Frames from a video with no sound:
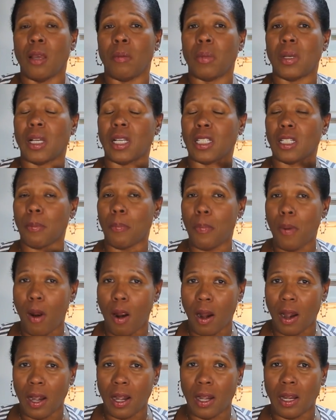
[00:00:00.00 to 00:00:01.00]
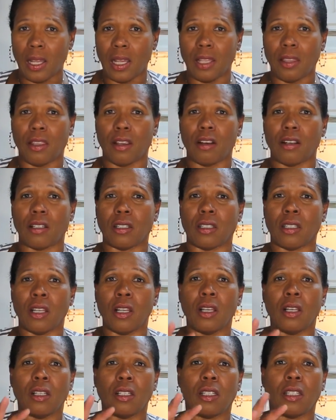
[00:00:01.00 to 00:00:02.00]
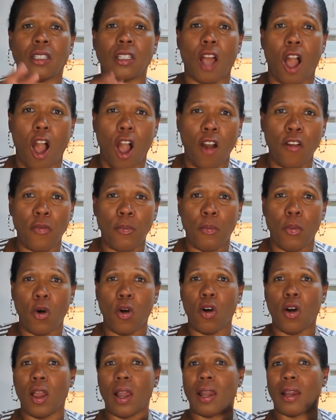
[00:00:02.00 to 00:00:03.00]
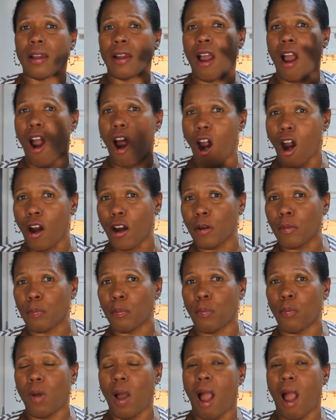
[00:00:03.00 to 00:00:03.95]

Because apparently there's soft boiled and hard,